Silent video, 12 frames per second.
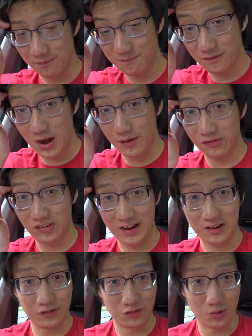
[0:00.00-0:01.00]
5
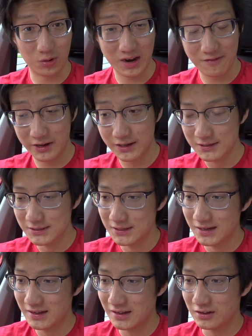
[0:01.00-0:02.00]
seconds or whatever,
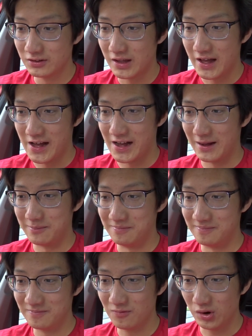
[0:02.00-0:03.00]

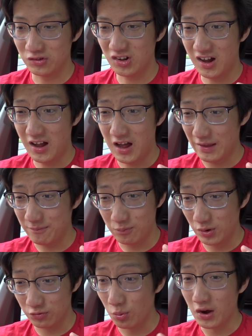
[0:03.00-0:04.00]
which
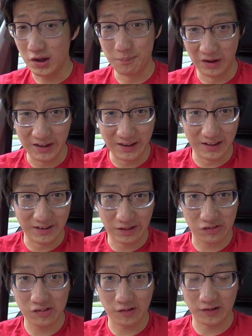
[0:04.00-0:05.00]
were completely
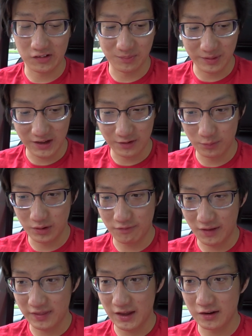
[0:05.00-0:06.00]
unnecessary to begin with.
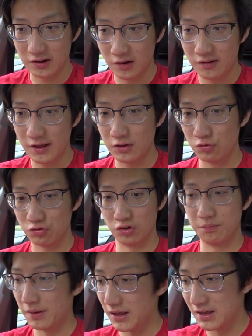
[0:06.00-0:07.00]
At the end of the day, you
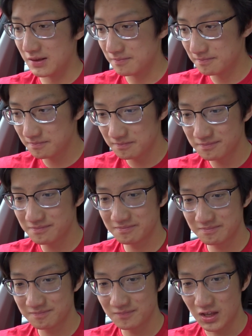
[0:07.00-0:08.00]
should be
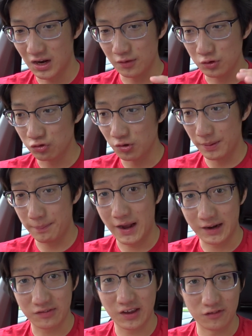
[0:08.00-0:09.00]

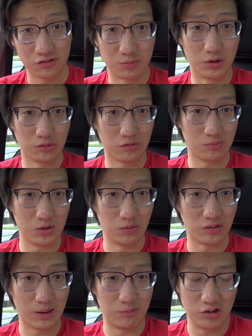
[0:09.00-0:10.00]
paying attention whilst
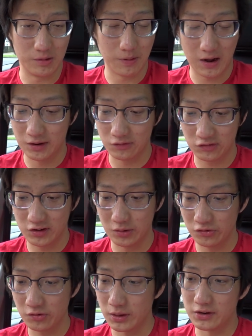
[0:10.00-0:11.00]
using MG Pilot still,
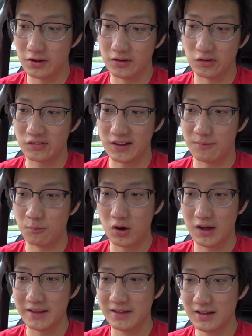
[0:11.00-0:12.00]
so I don't understand
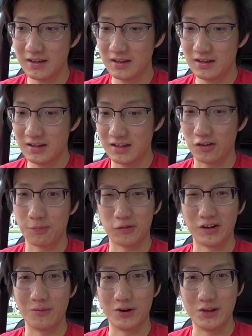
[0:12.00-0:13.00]
why,
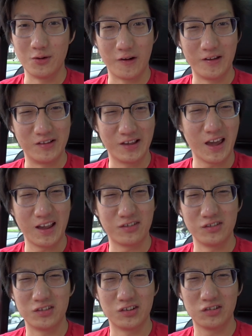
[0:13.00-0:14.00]
especially when you are
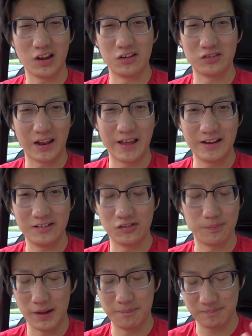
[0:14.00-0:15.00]
indicating to change lanes.
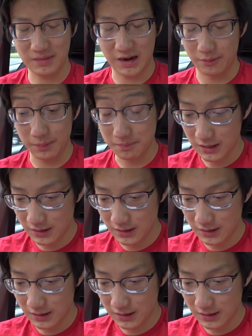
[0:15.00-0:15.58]
But anyway,